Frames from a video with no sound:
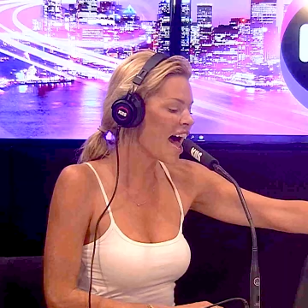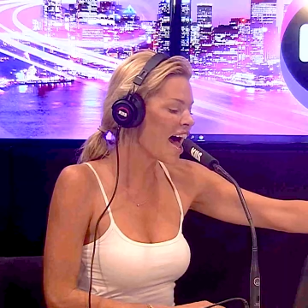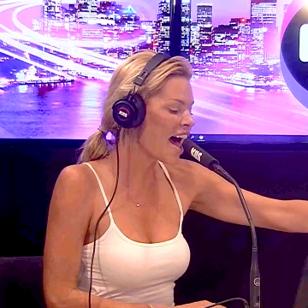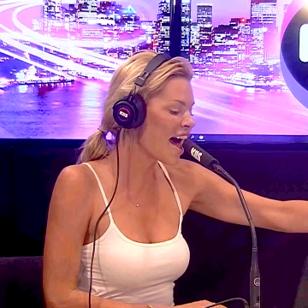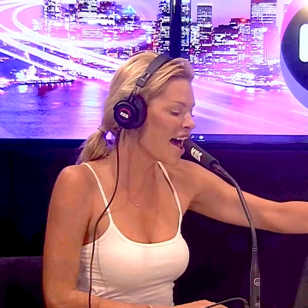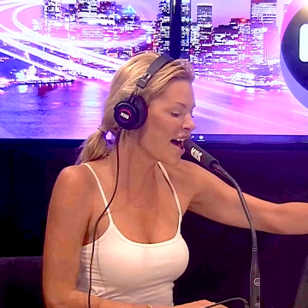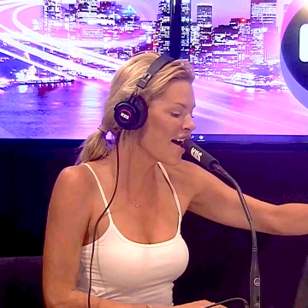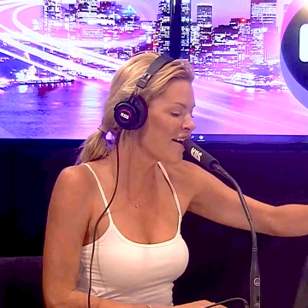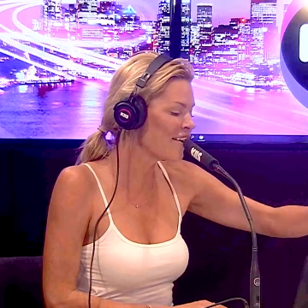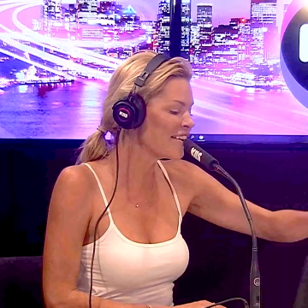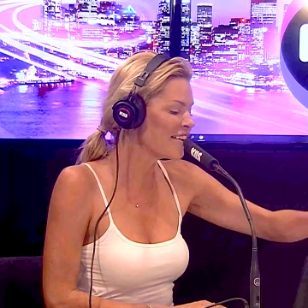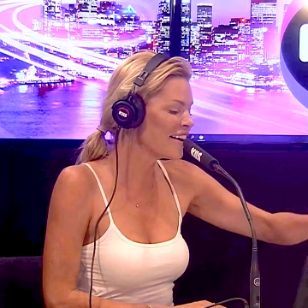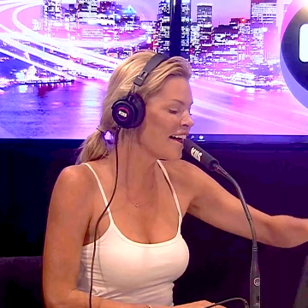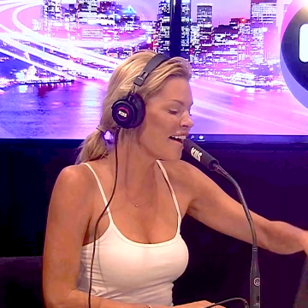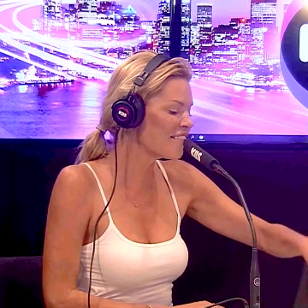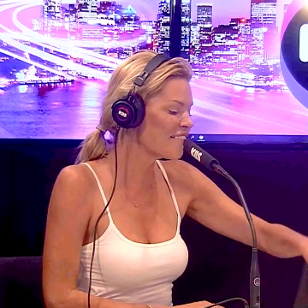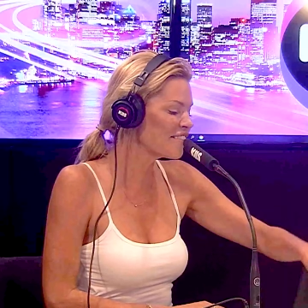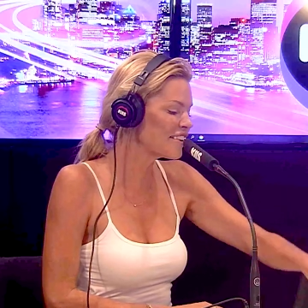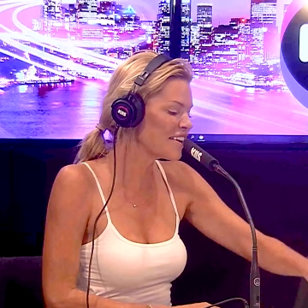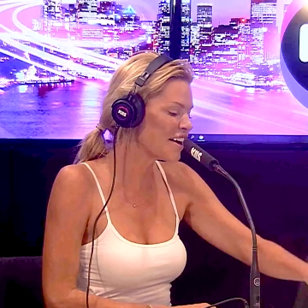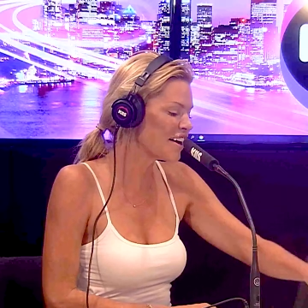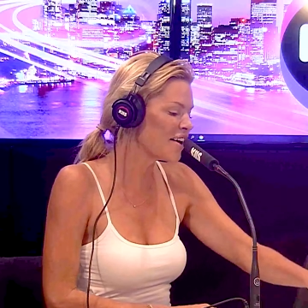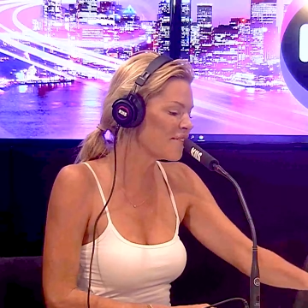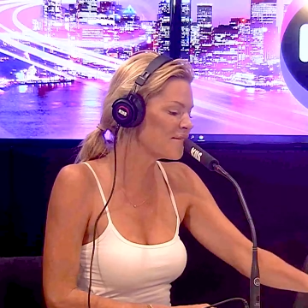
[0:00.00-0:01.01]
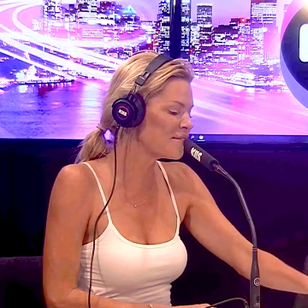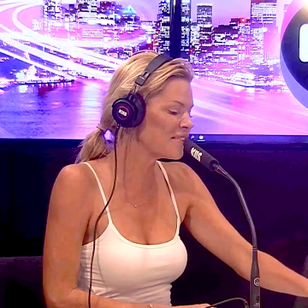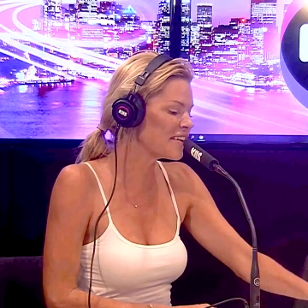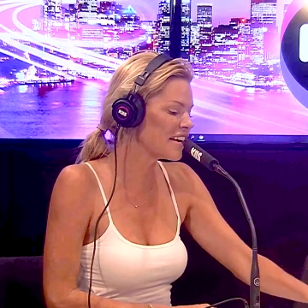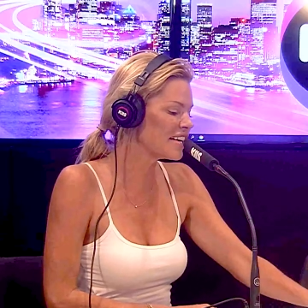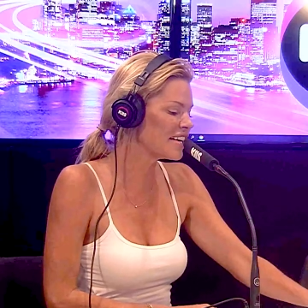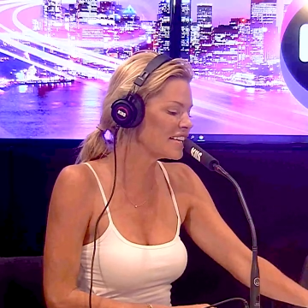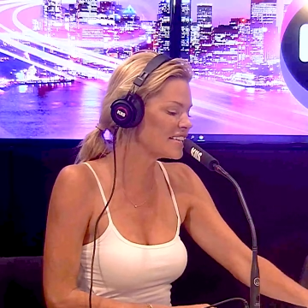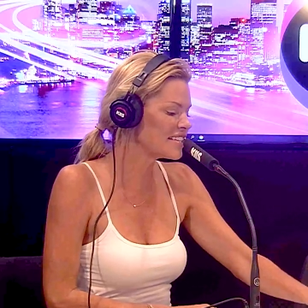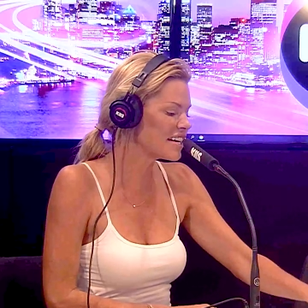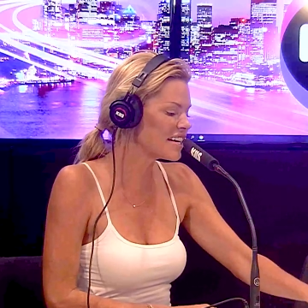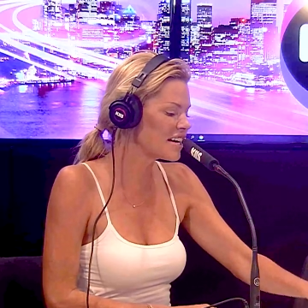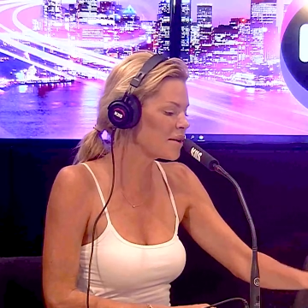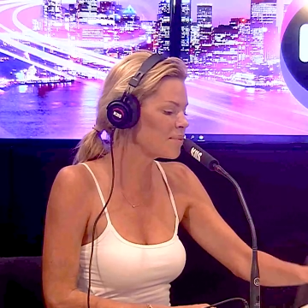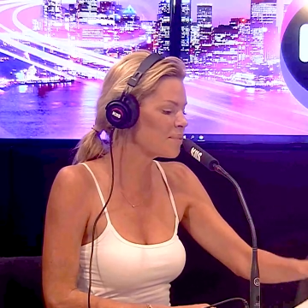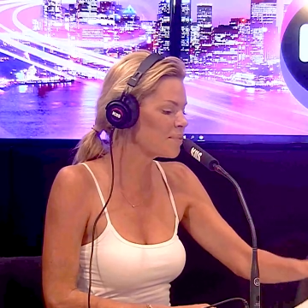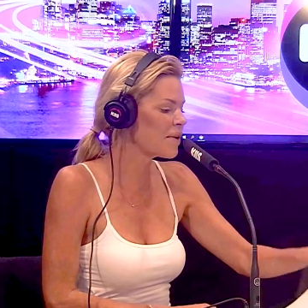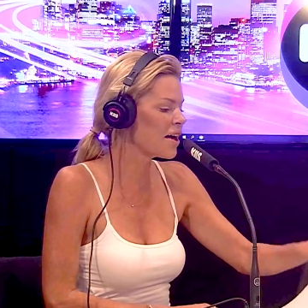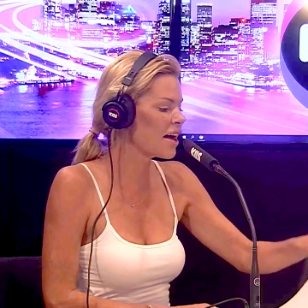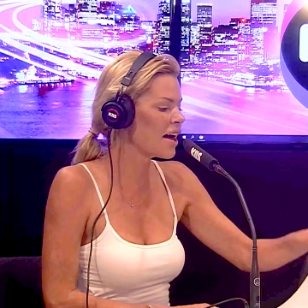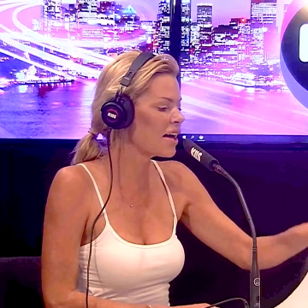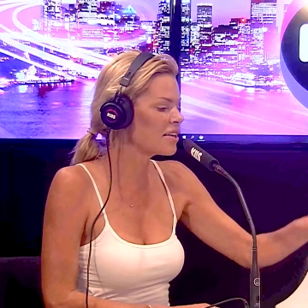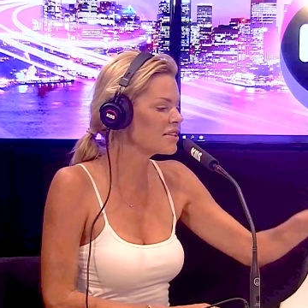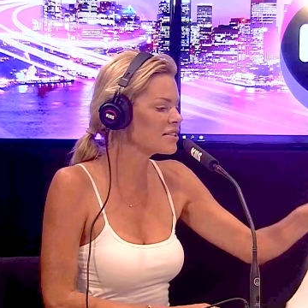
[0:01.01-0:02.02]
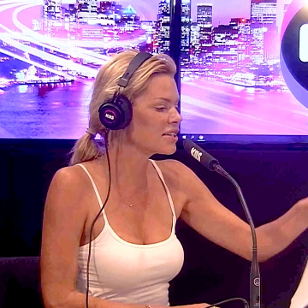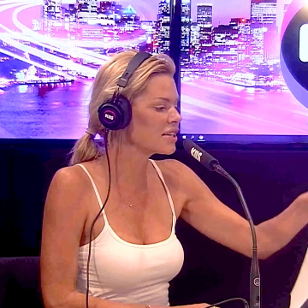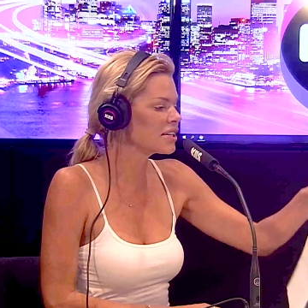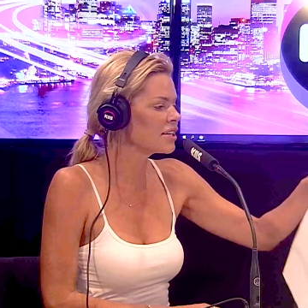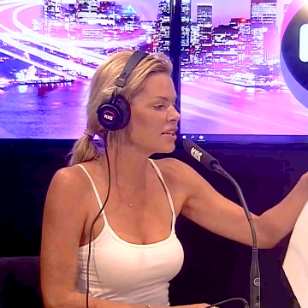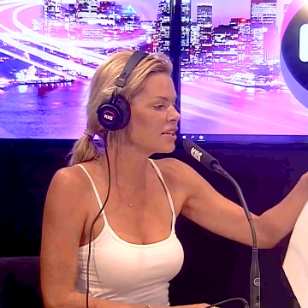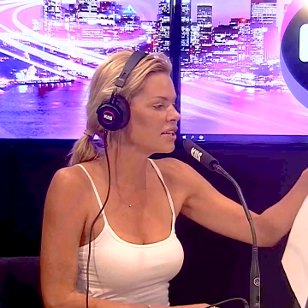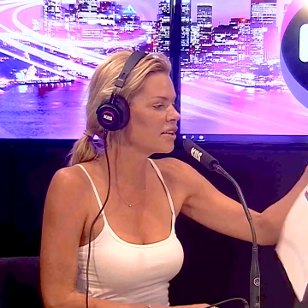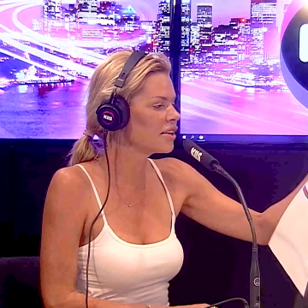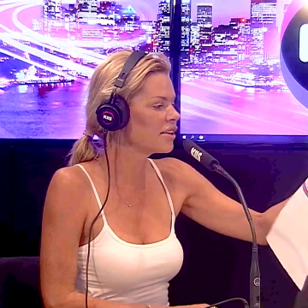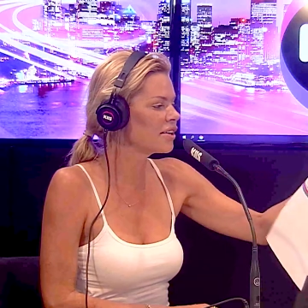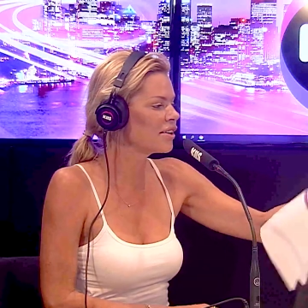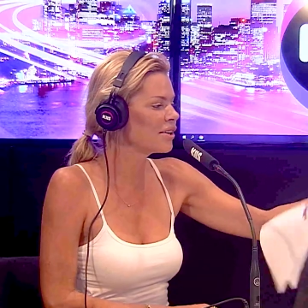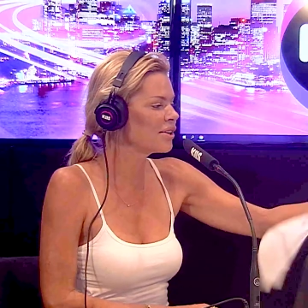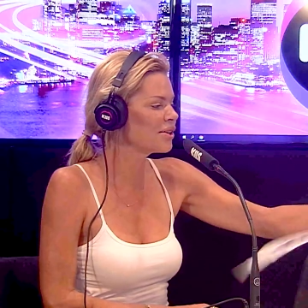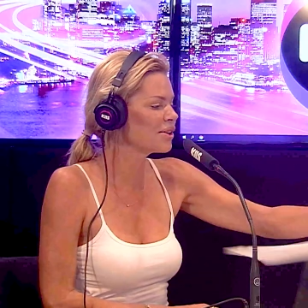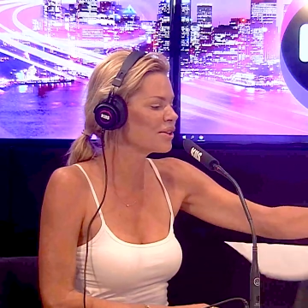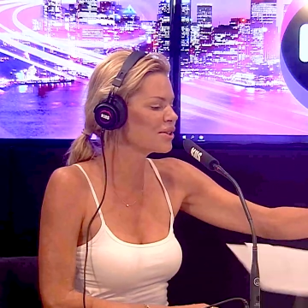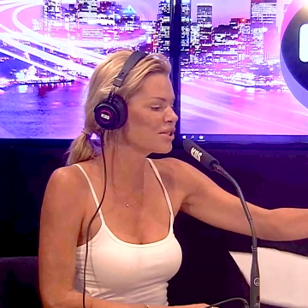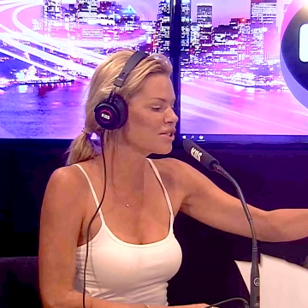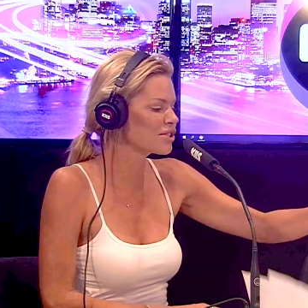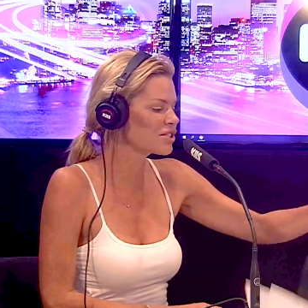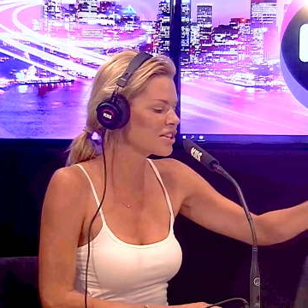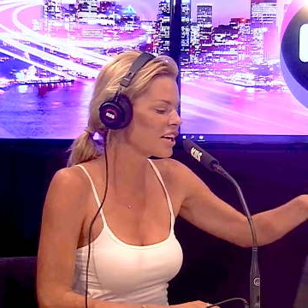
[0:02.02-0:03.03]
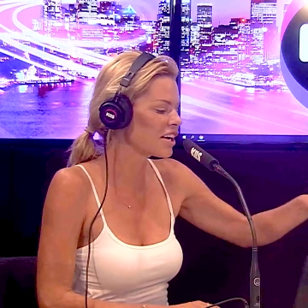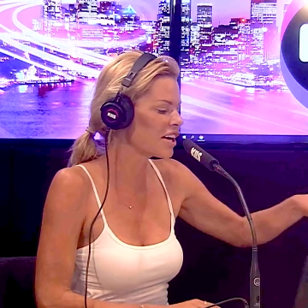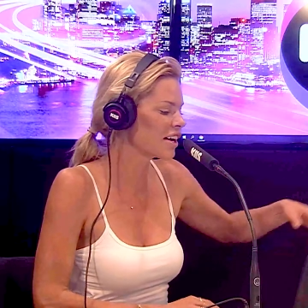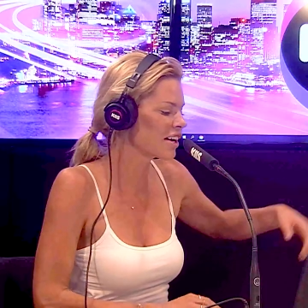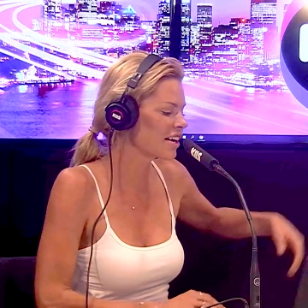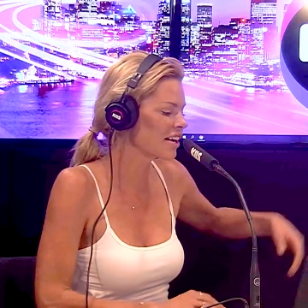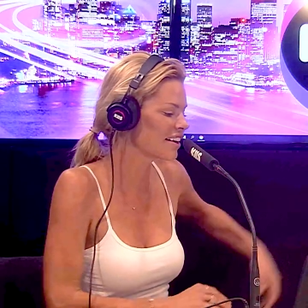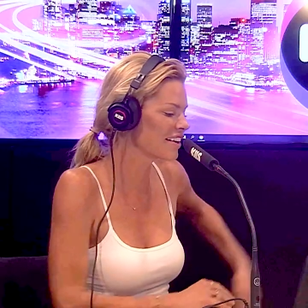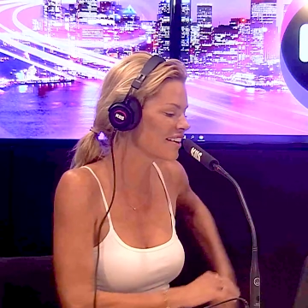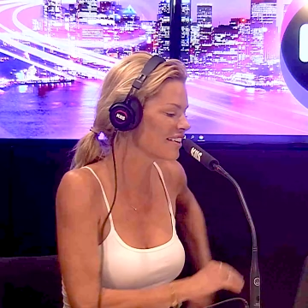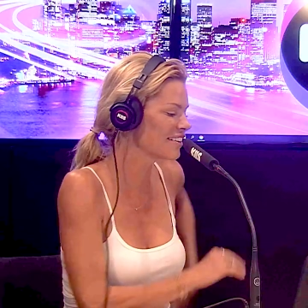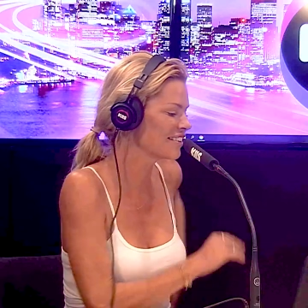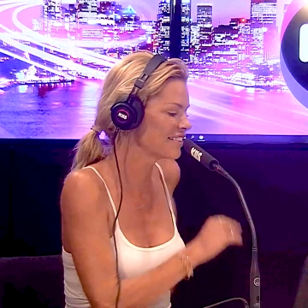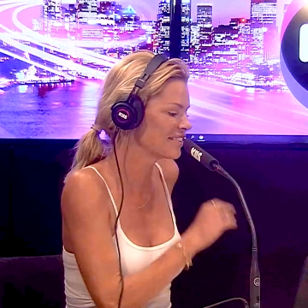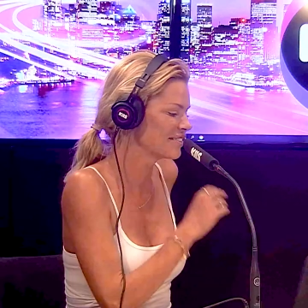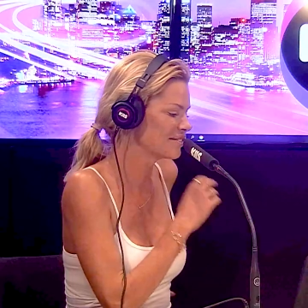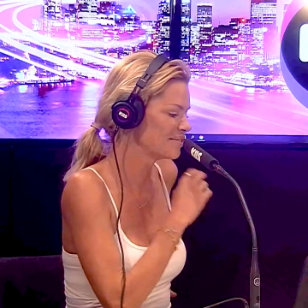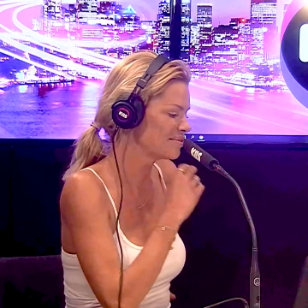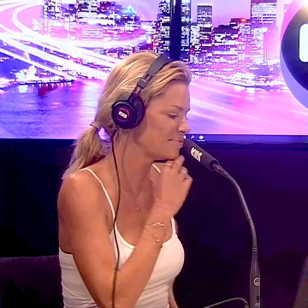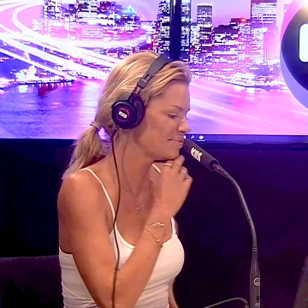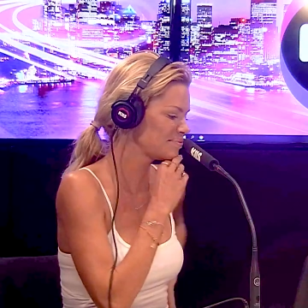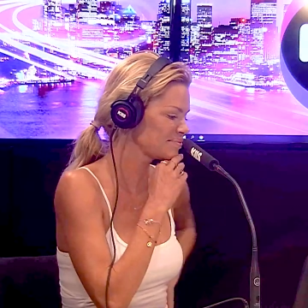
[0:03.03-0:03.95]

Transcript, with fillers: Our love could be deep as the ocean.